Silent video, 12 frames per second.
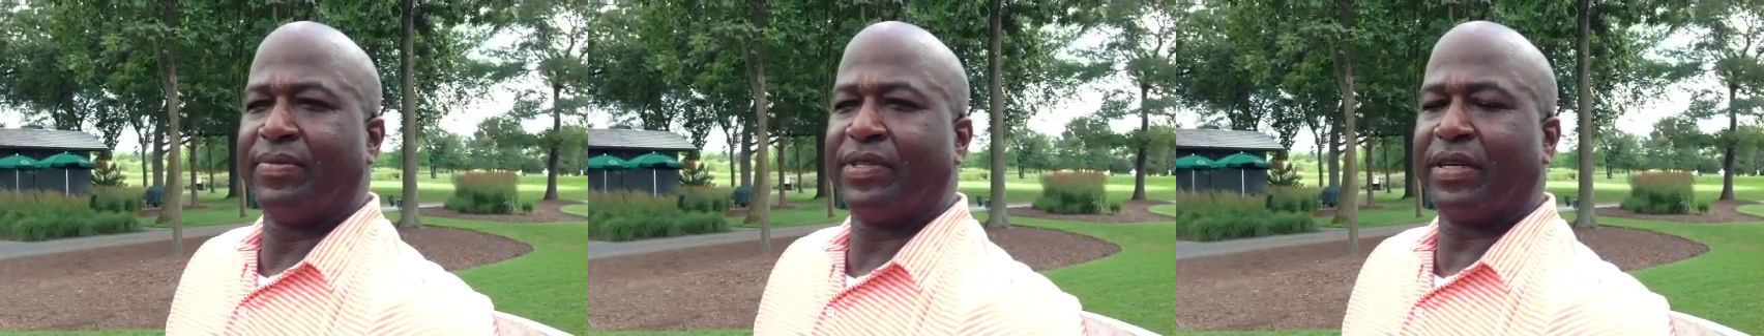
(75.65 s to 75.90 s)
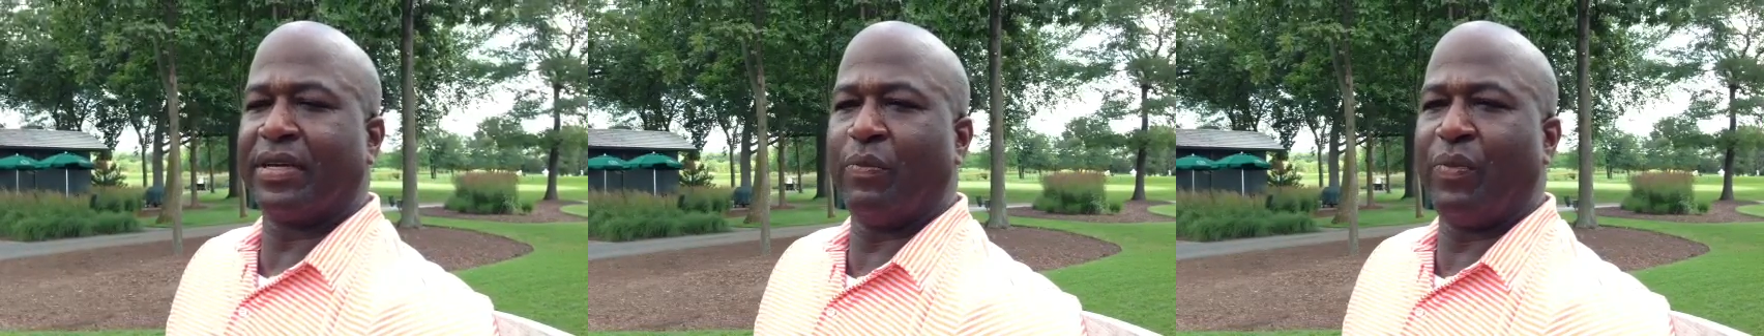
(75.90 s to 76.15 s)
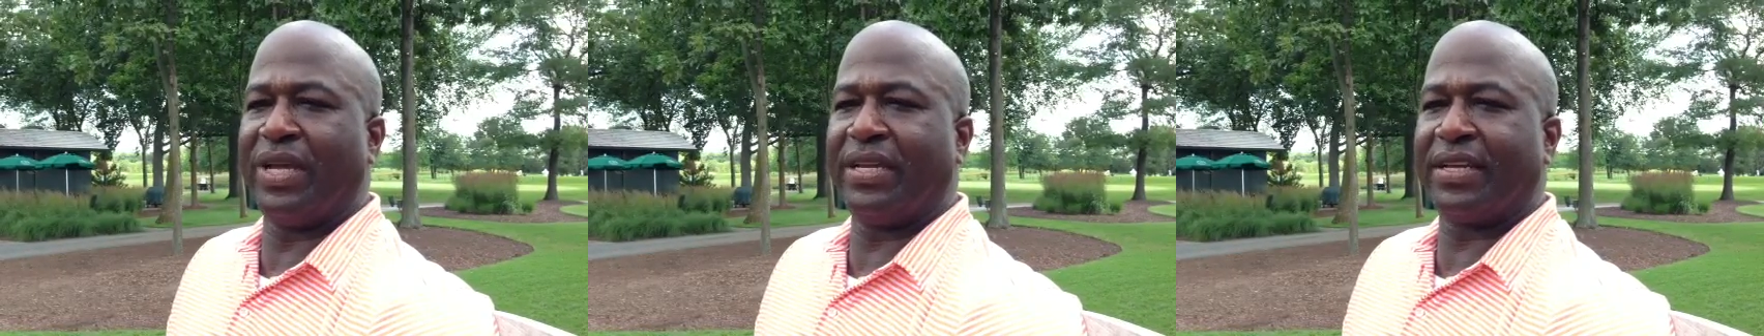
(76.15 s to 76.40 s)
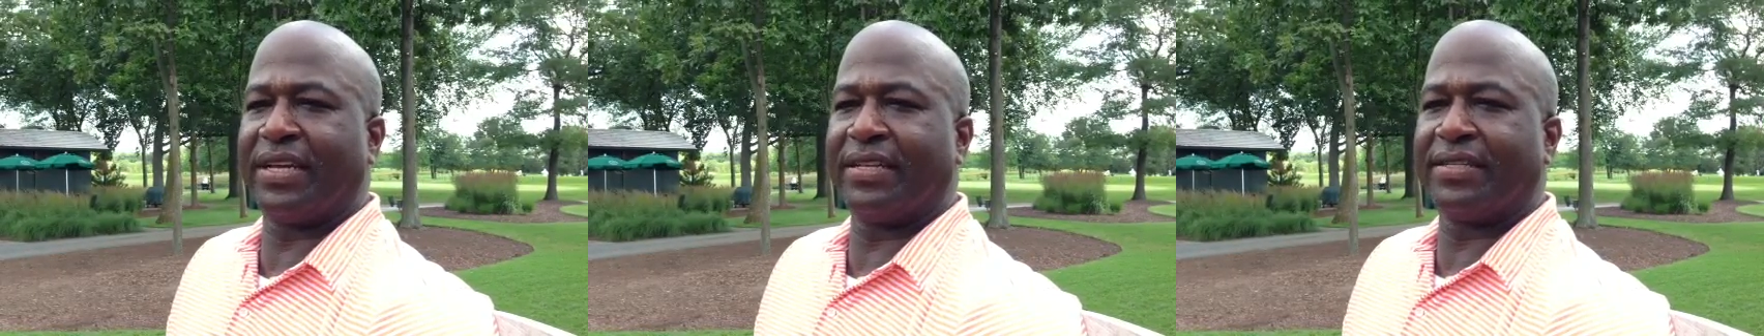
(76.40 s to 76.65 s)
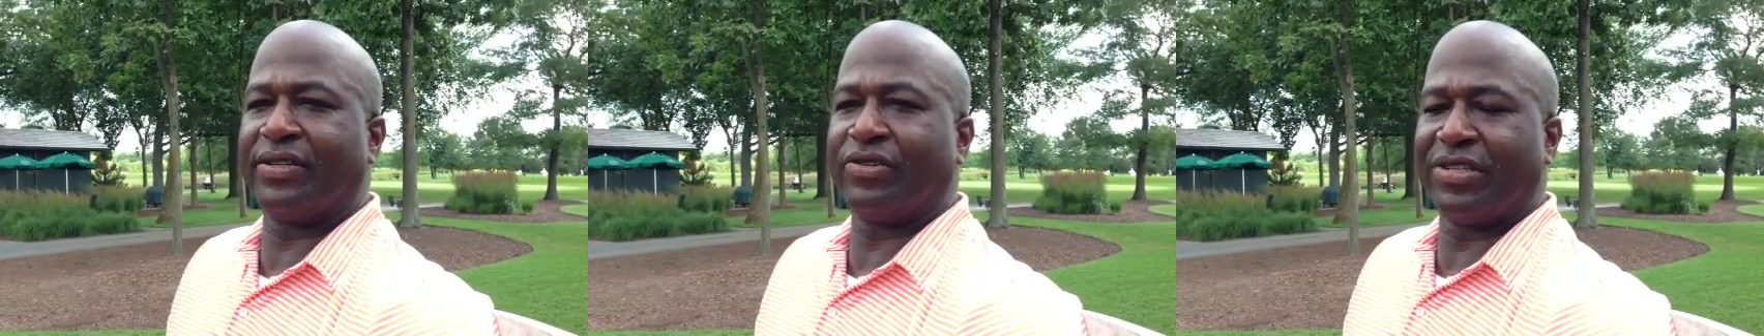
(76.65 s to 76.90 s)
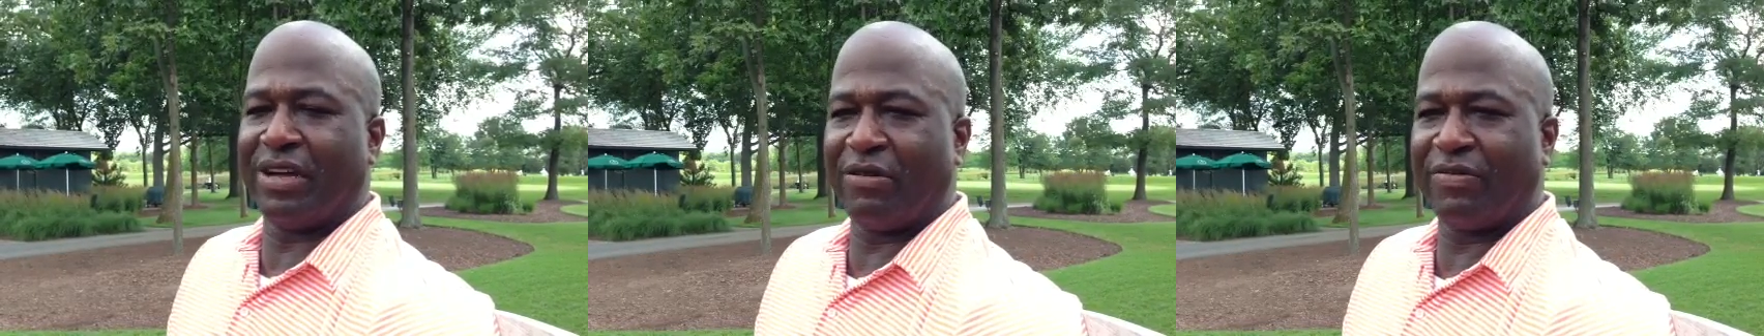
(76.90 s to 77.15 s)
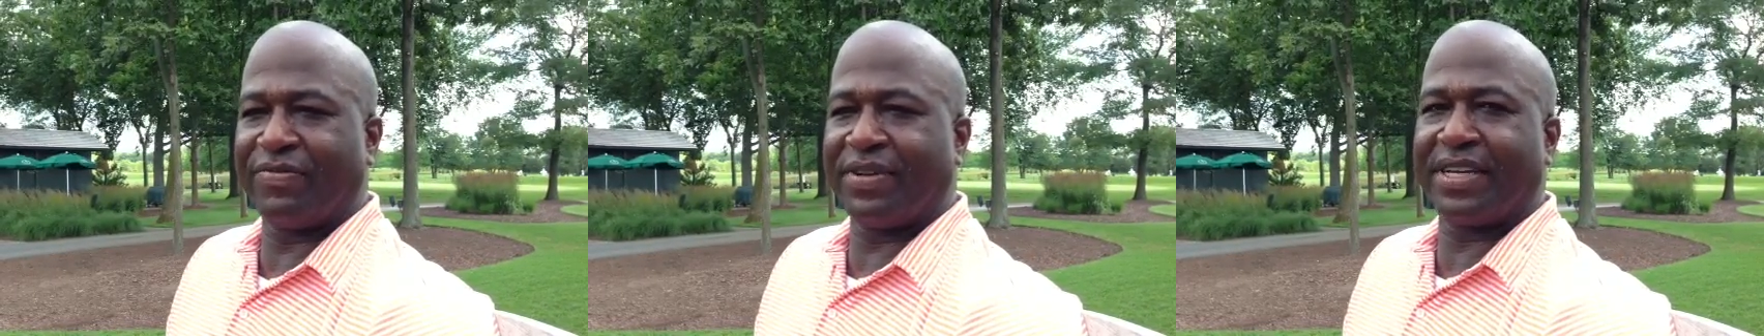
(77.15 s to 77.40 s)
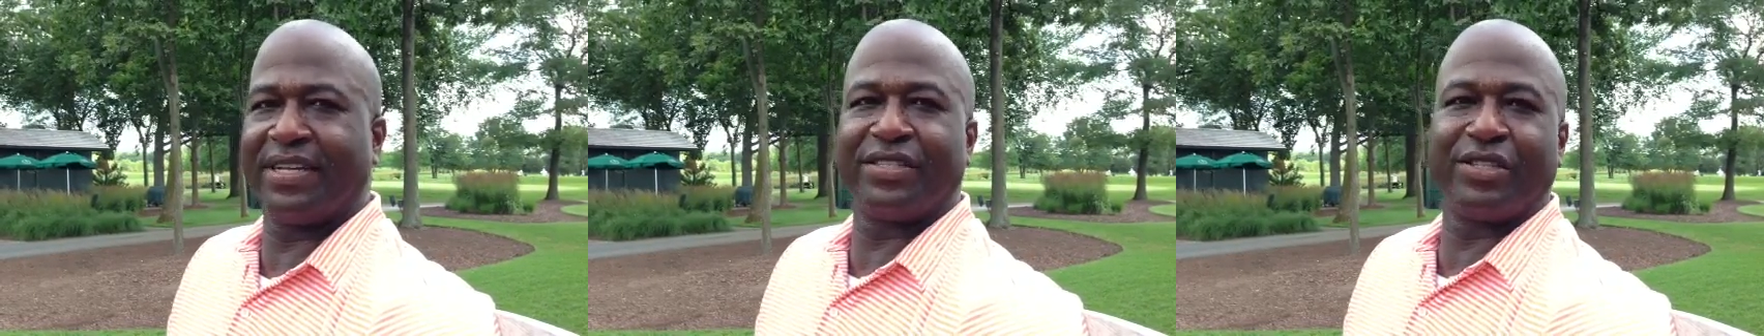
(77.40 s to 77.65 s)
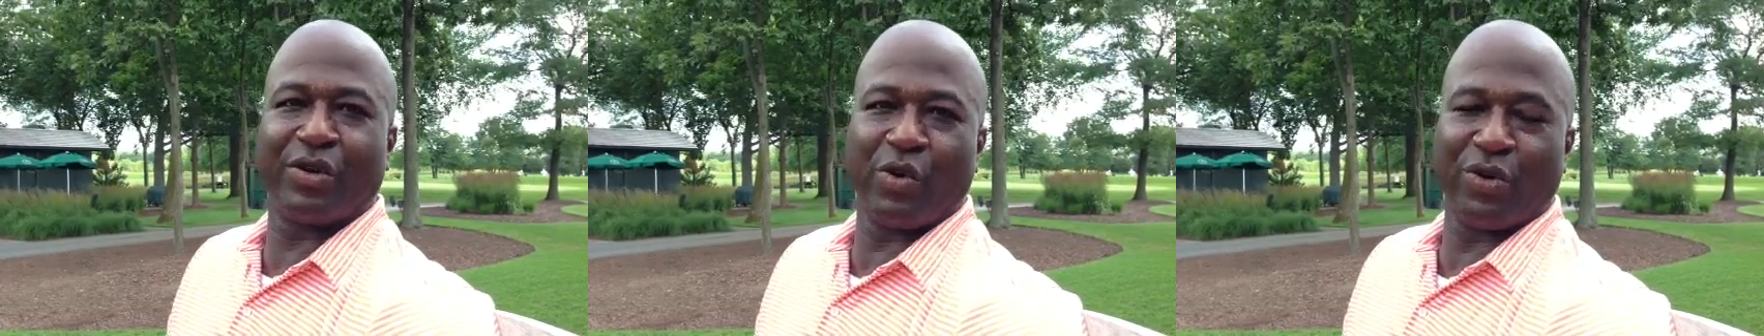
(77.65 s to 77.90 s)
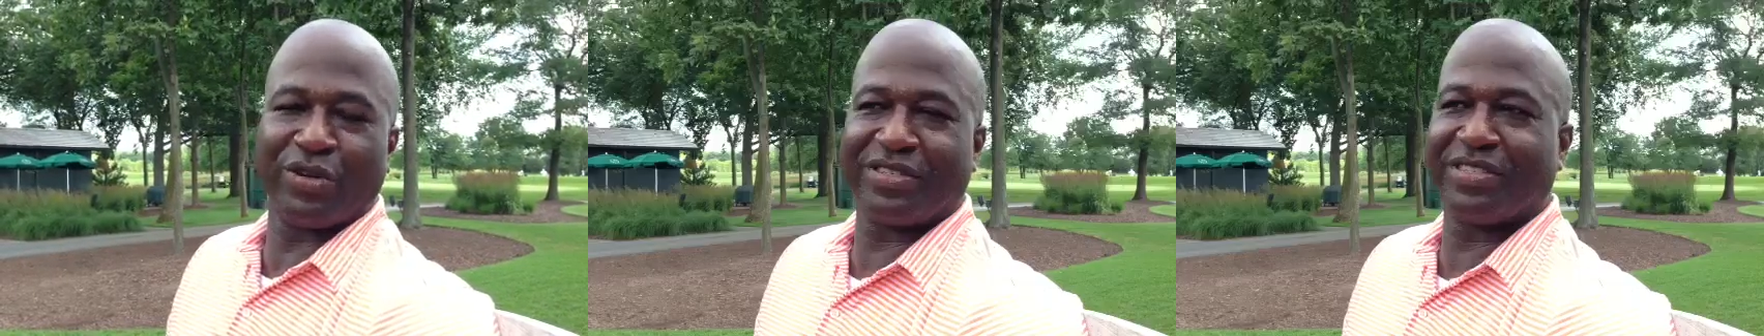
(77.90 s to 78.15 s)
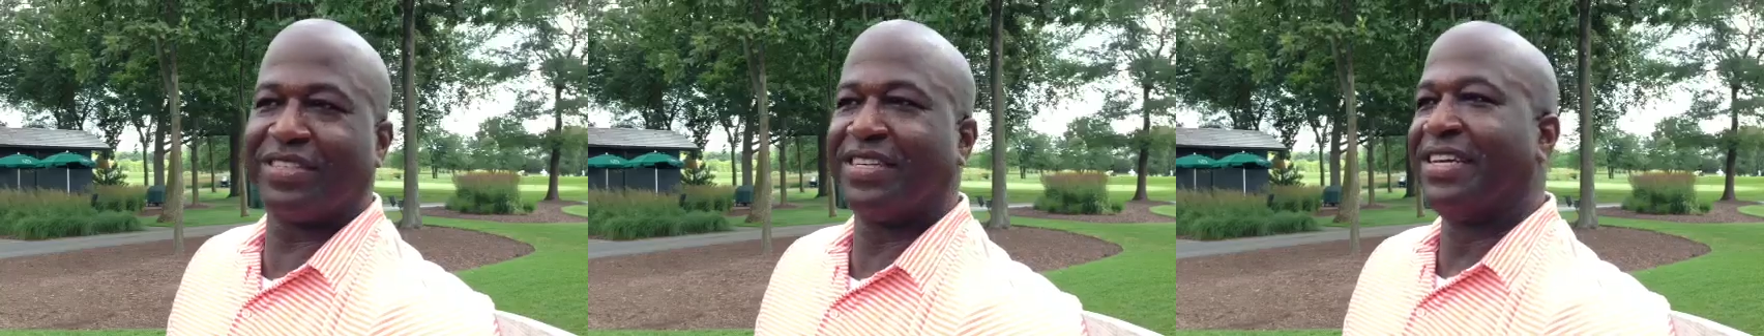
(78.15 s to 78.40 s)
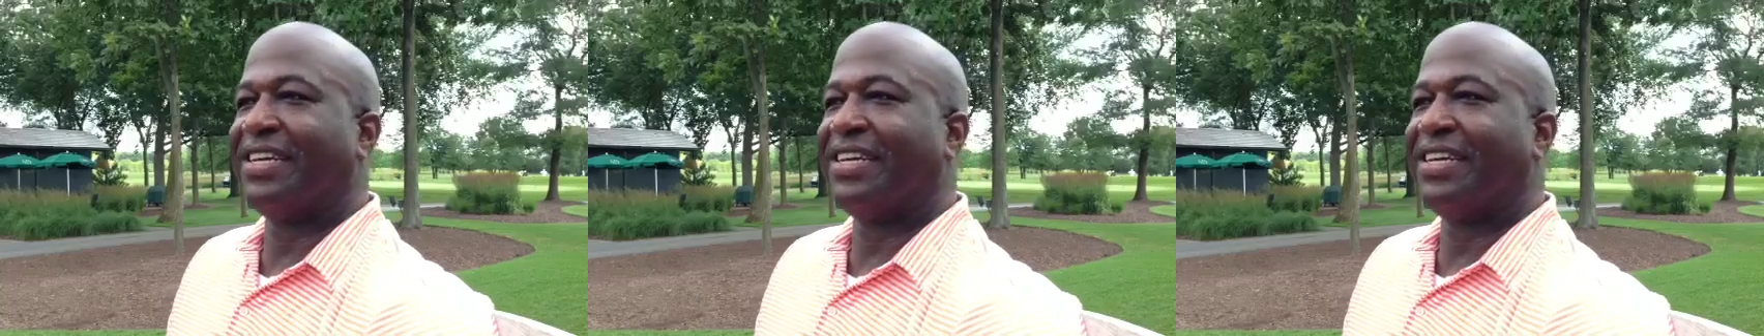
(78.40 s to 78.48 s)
to compete against yourself, against the course.